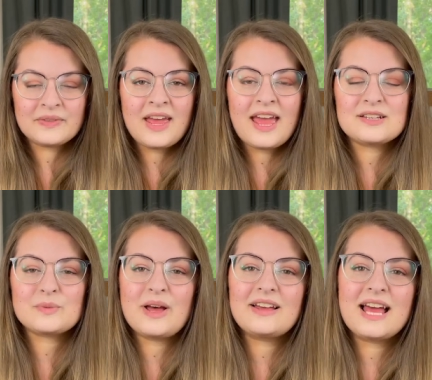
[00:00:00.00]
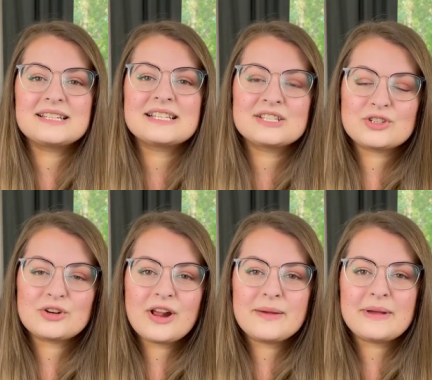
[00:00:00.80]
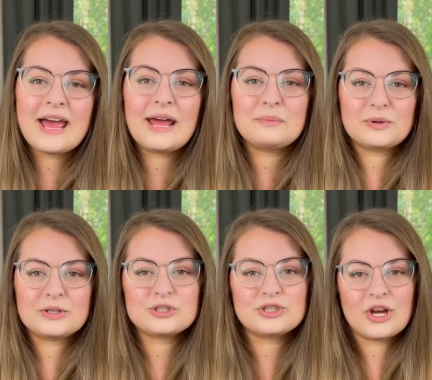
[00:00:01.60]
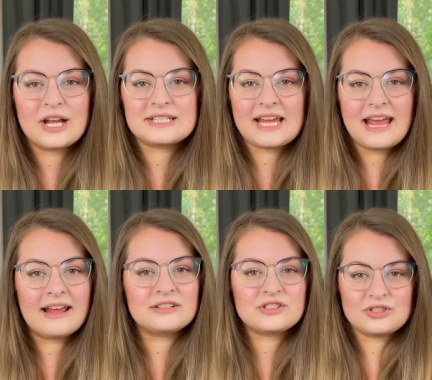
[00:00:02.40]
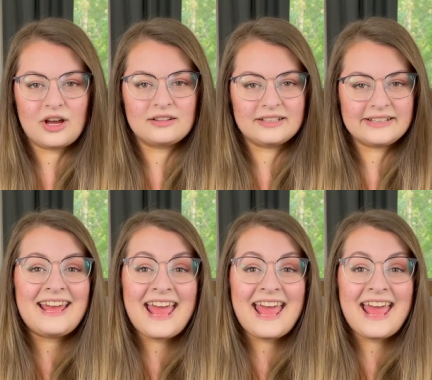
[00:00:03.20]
as well as Instagram at birch.and.lily.